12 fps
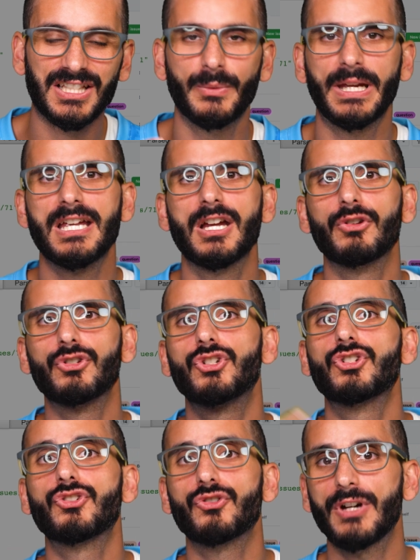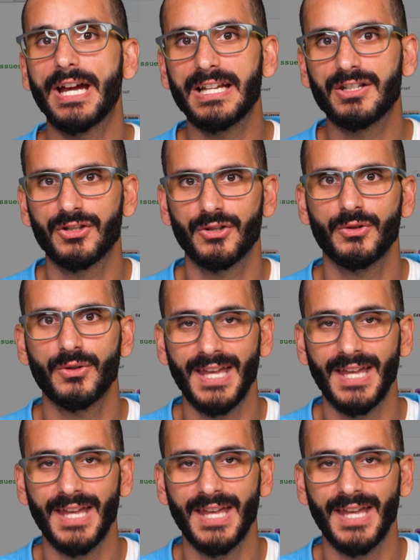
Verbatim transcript: so we can go straight to